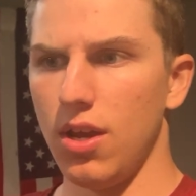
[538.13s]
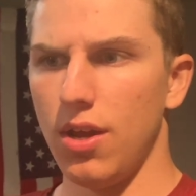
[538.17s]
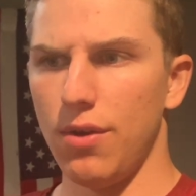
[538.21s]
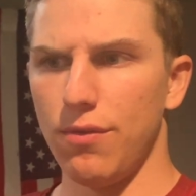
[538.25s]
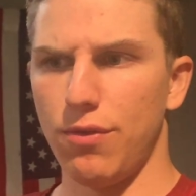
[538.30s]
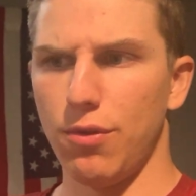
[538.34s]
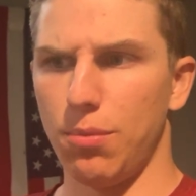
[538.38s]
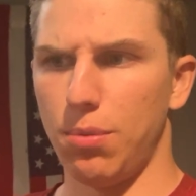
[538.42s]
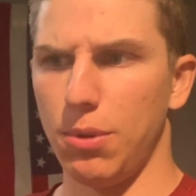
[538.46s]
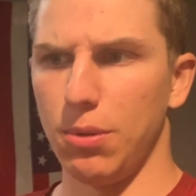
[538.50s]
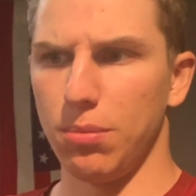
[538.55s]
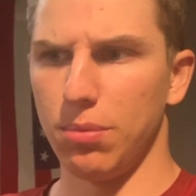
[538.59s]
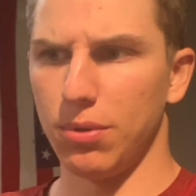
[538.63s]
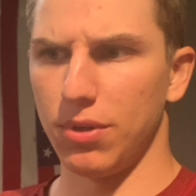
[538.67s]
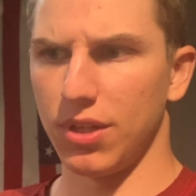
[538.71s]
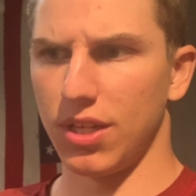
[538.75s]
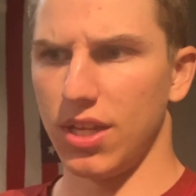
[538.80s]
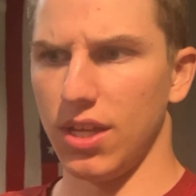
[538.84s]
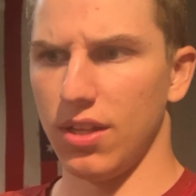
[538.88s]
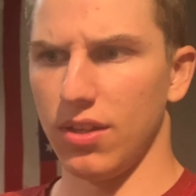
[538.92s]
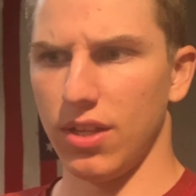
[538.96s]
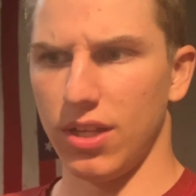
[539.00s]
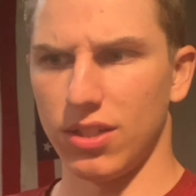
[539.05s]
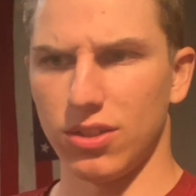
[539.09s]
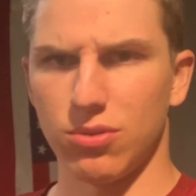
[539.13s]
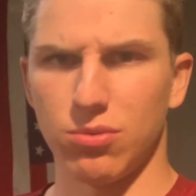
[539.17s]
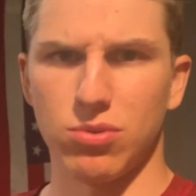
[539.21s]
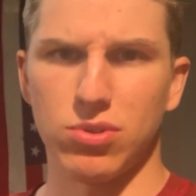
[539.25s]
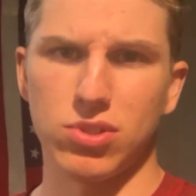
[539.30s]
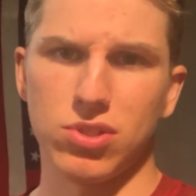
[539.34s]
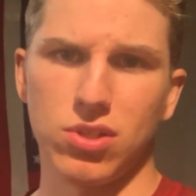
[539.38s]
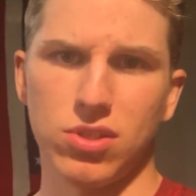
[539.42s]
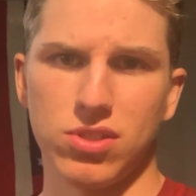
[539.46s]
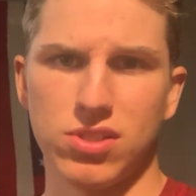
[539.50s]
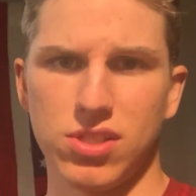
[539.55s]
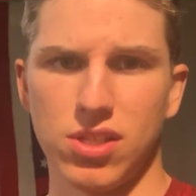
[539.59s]
for people to get like the
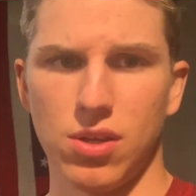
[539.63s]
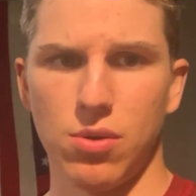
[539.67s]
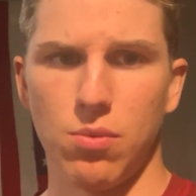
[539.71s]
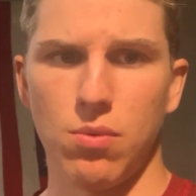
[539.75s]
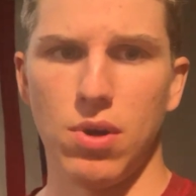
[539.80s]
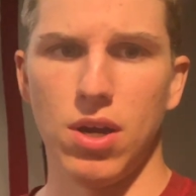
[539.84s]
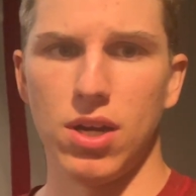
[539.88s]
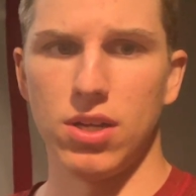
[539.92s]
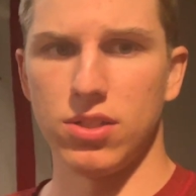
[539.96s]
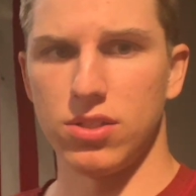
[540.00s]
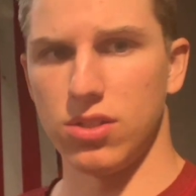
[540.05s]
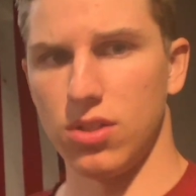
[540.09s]
results they want.